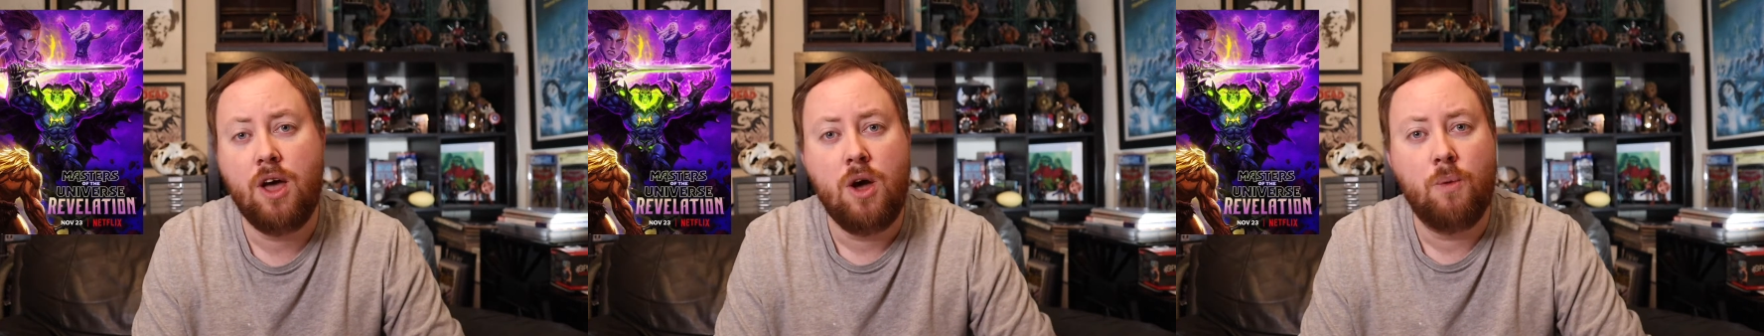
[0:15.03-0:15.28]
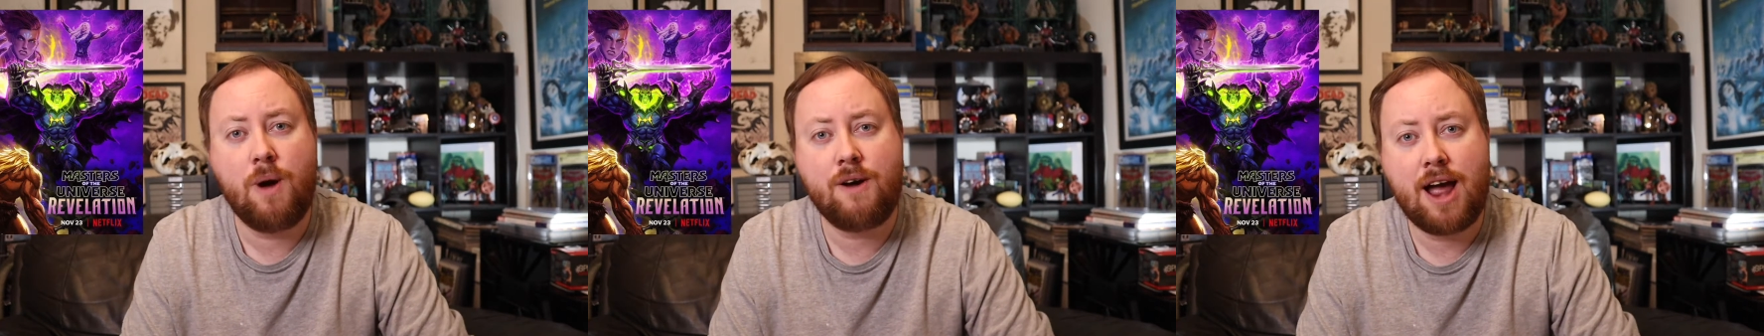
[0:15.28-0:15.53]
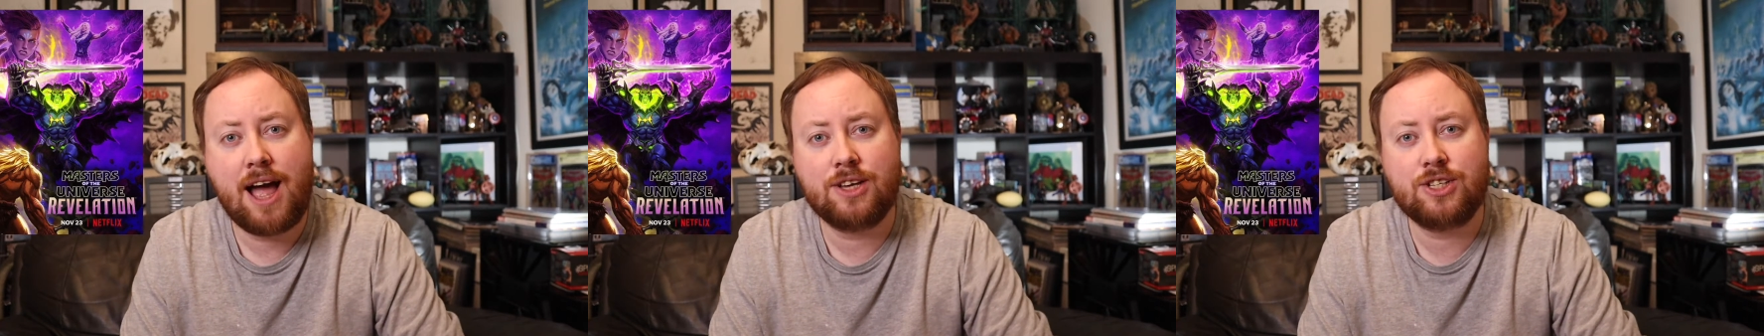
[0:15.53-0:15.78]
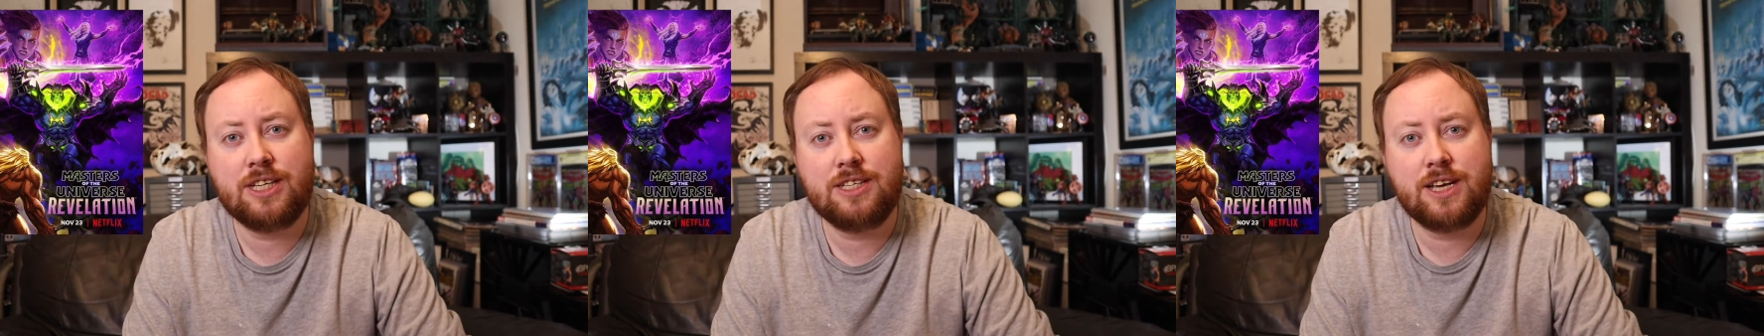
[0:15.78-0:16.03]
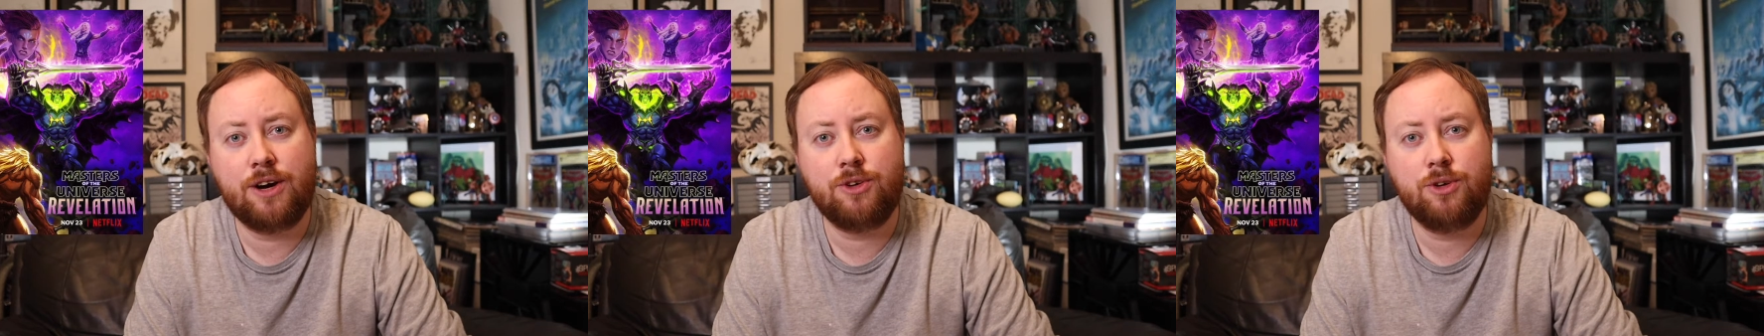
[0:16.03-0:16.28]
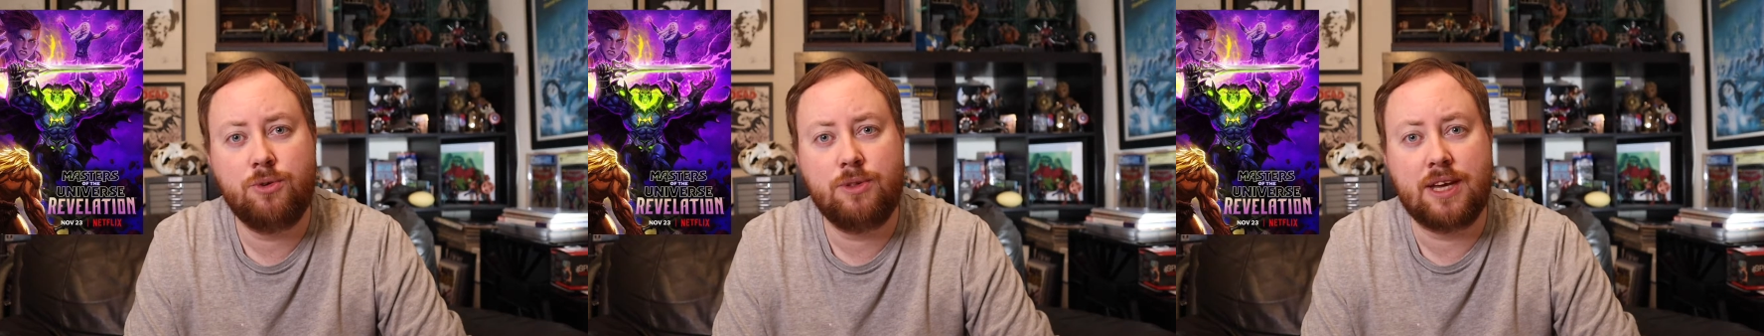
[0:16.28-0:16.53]
where I actually tell
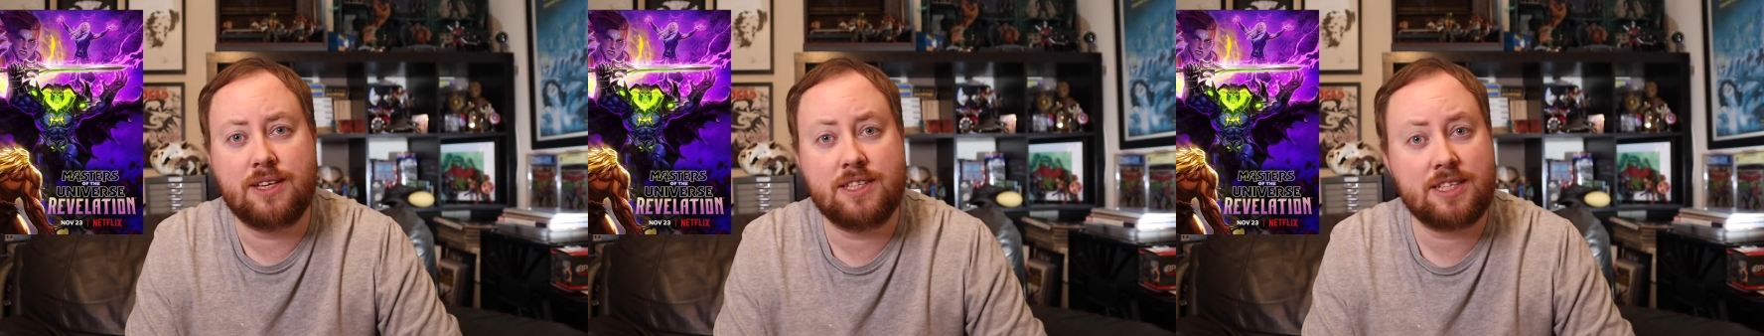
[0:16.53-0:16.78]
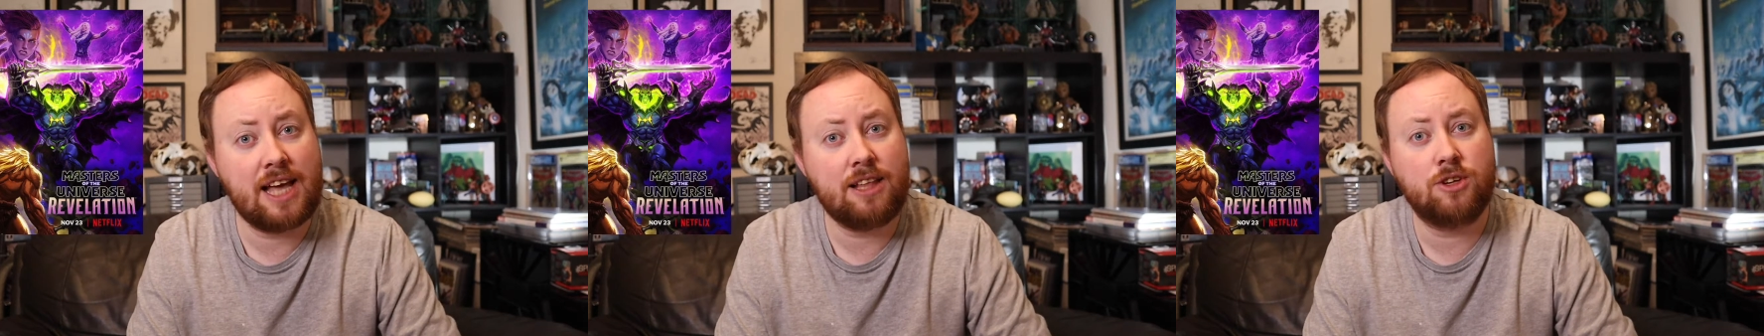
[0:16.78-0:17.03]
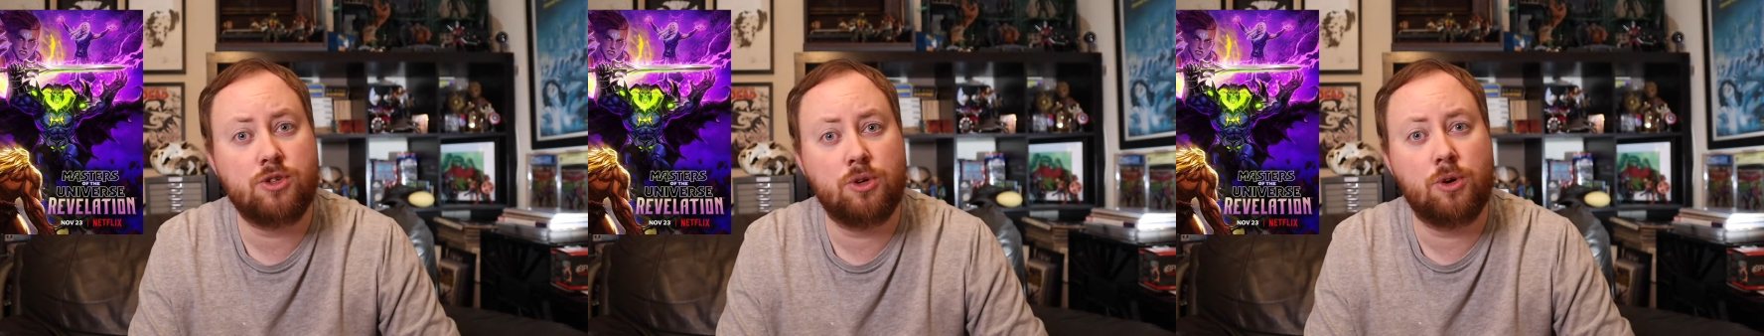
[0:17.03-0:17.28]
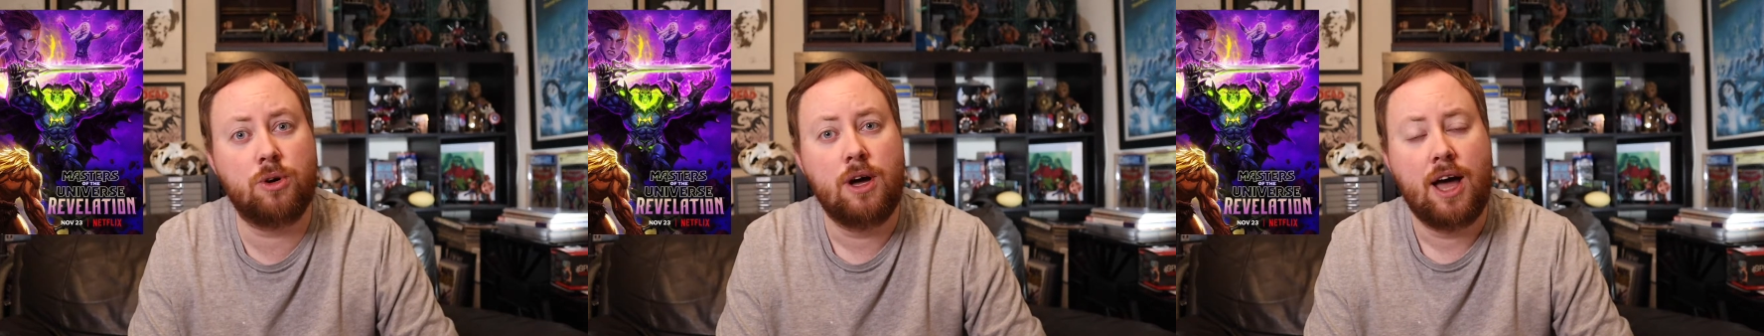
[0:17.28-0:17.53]
you that Skeletor